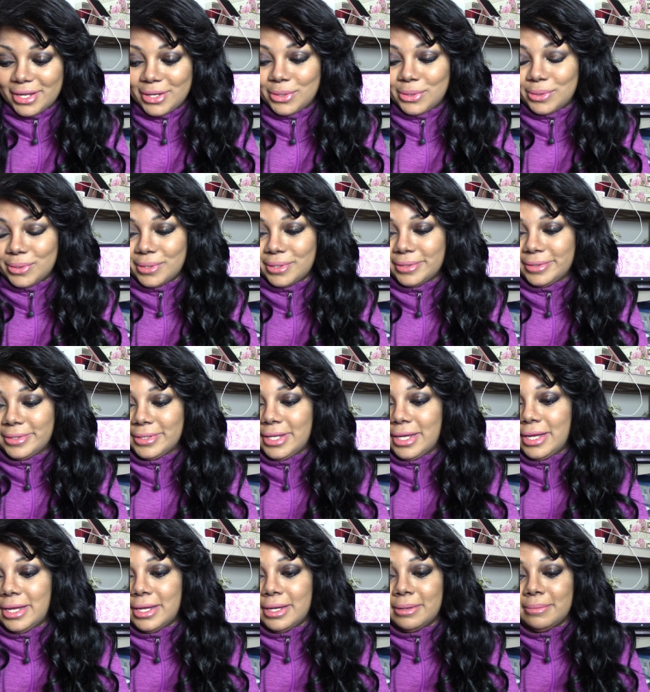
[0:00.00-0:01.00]
cool.
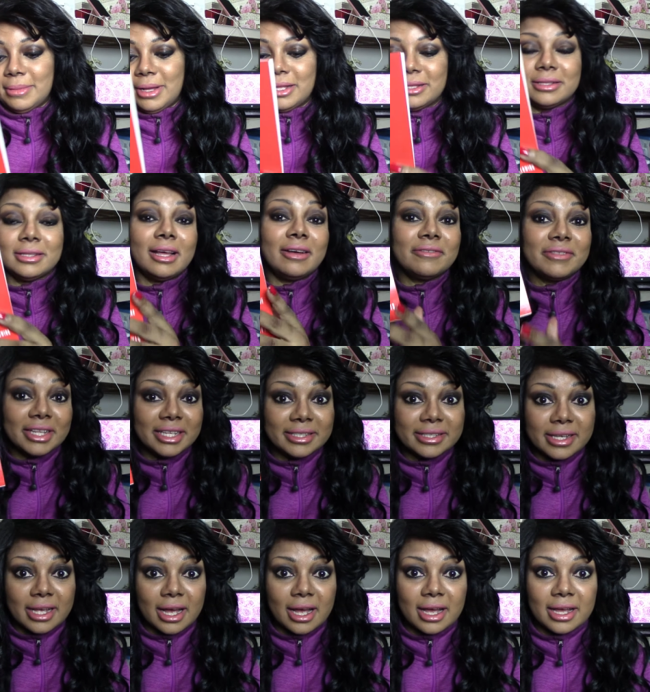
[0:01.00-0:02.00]
Um, I love
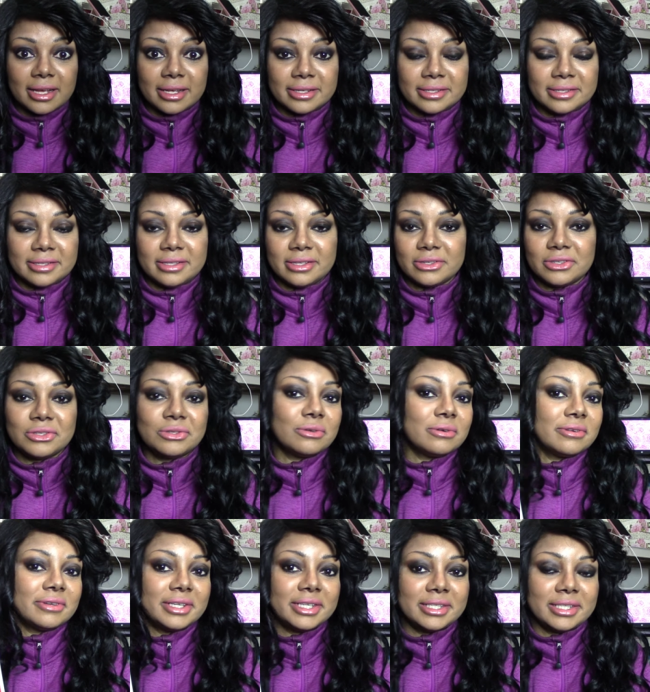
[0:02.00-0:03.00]
these guys. Their
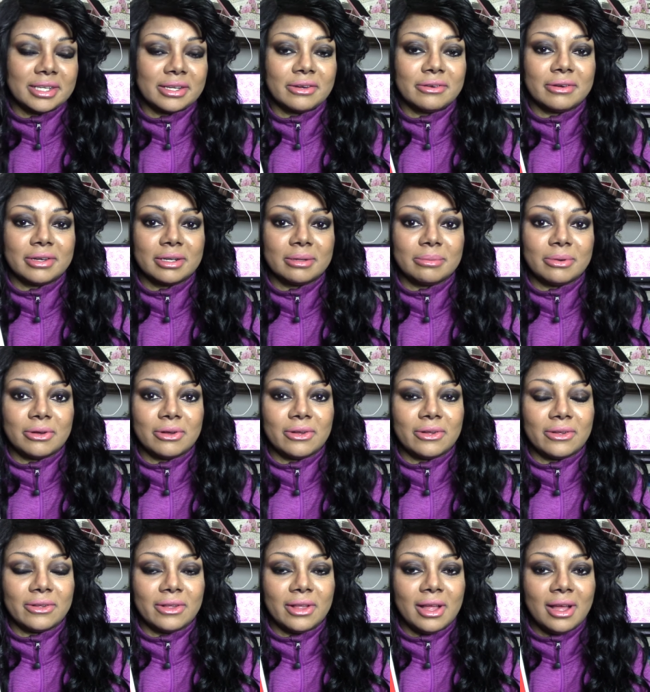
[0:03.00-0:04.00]
story is
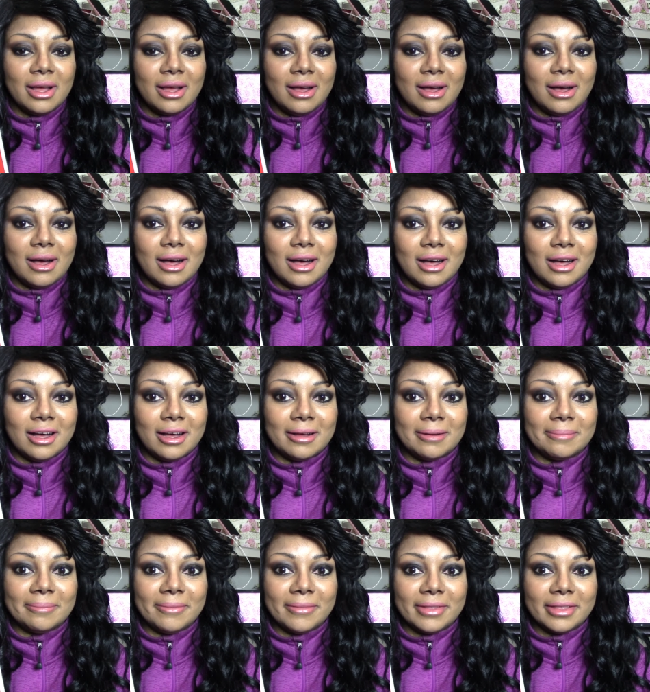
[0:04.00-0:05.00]
incredible.
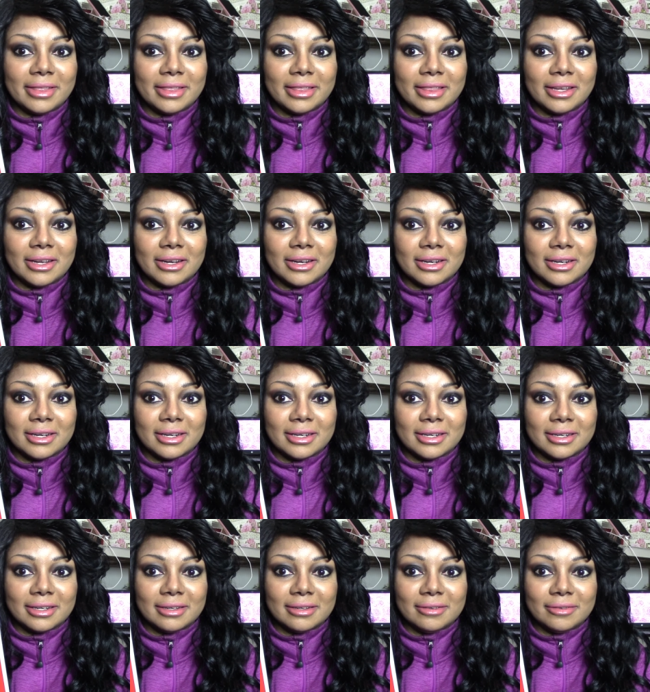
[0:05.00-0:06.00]
Um,
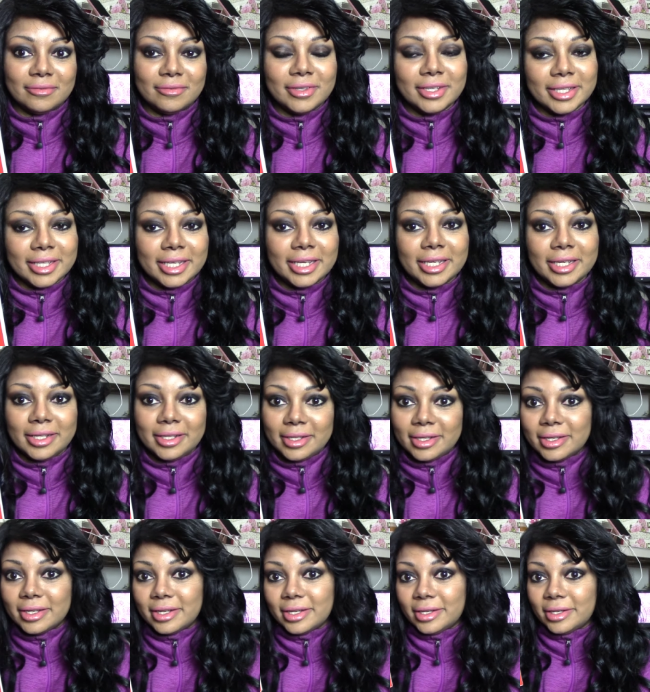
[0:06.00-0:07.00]
they're really
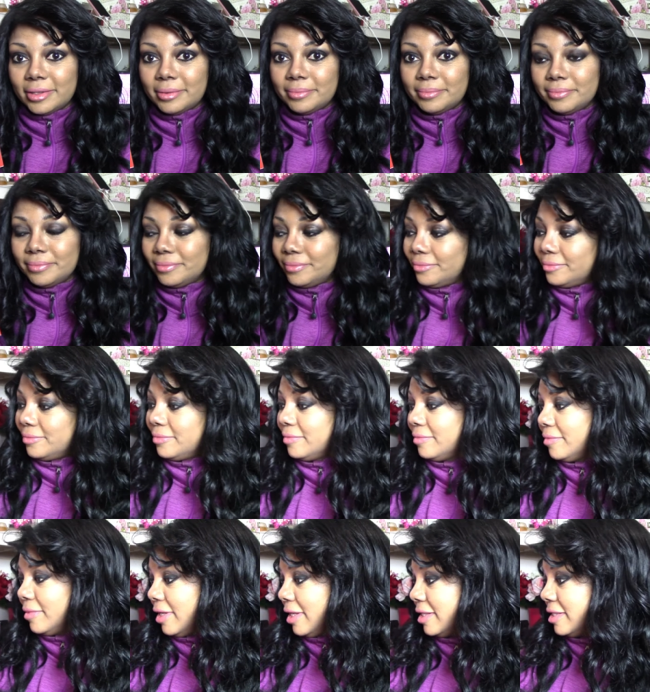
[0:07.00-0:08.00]
um,
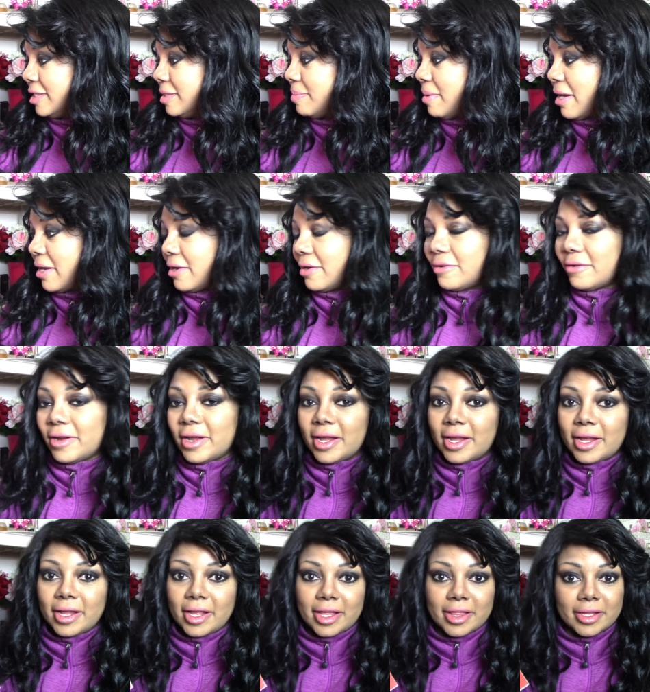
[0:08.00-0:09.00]

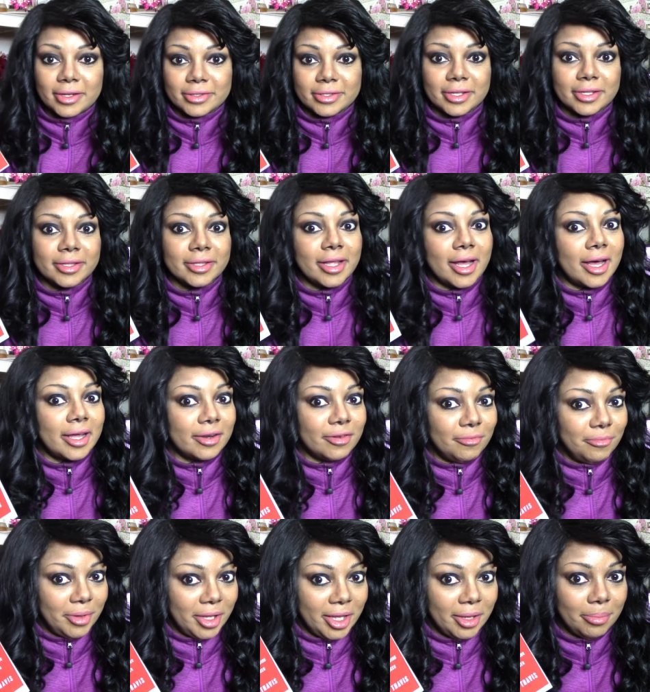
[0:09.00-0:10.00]
inspiring. There's a lot
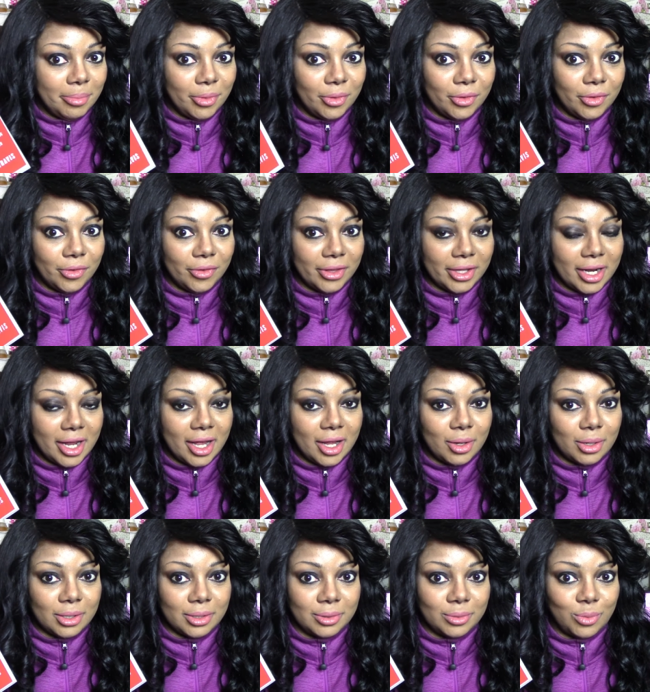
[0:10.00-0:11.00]
of people that
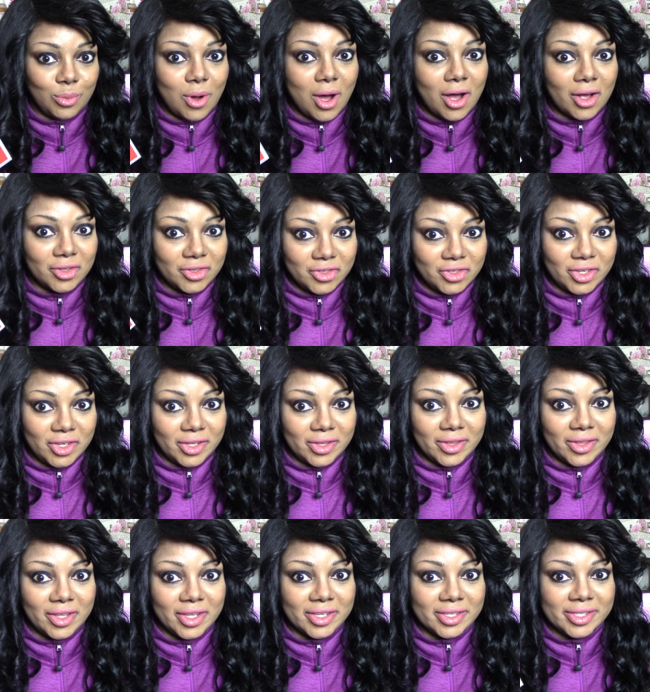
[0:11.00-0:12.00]
I watch
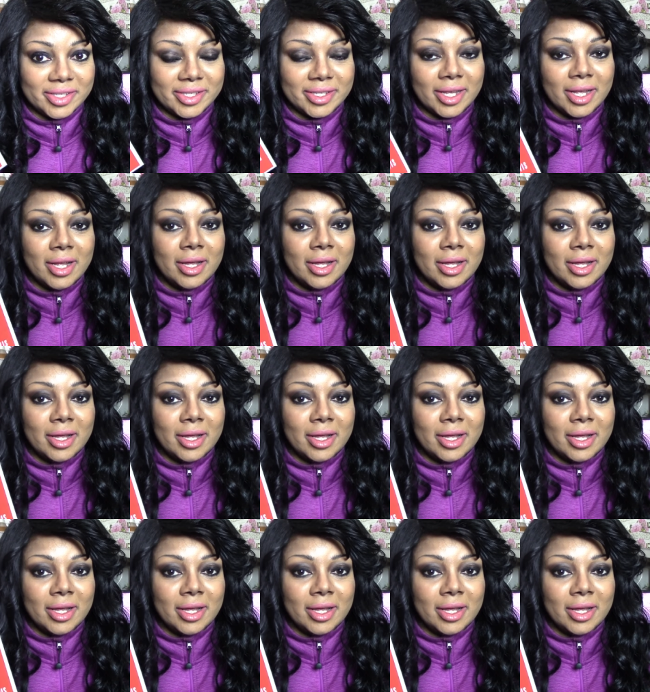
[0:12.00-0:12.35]
in this